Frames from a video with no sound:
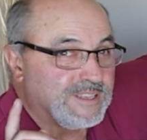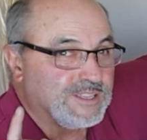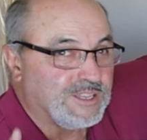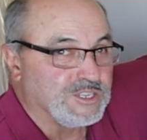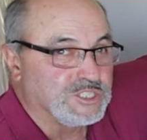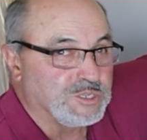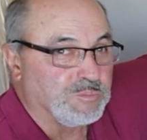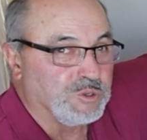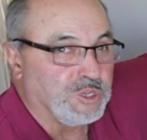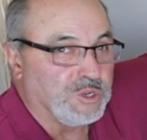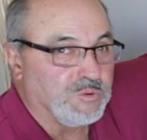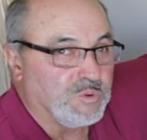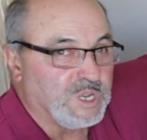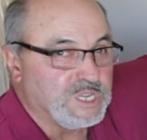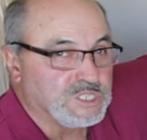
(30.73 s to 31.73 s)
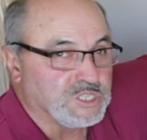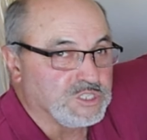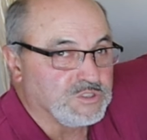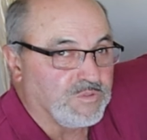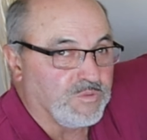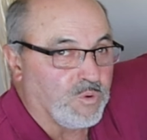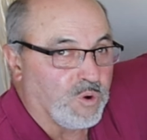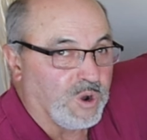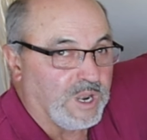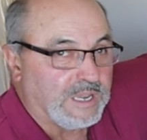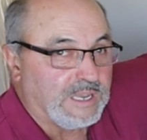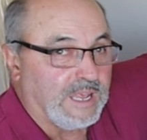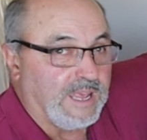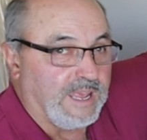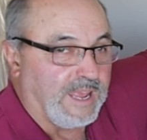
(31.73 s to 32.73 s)
There's some good reasons for it,
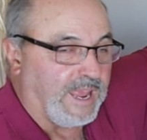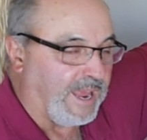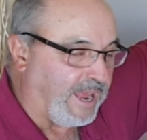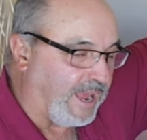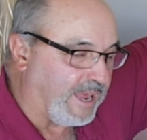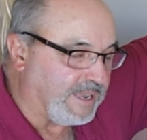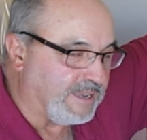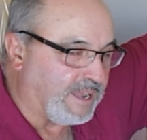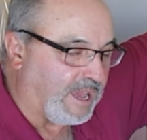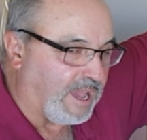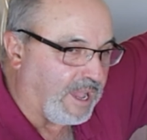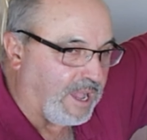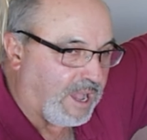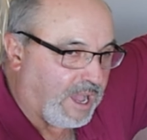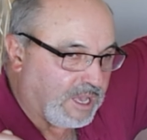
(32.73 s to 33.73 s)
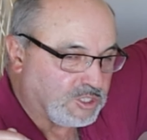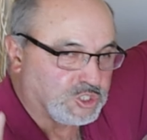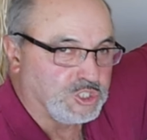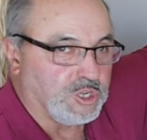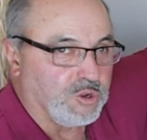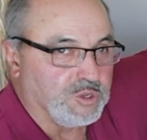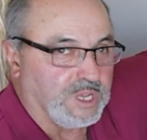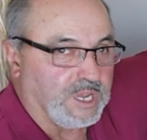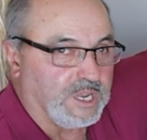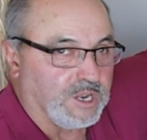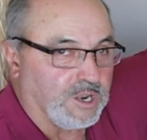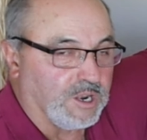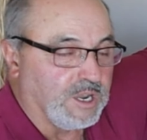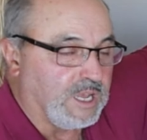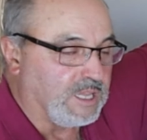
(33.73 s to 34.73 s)
and uh, I'll show you
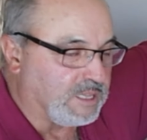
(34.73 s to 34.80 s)
here.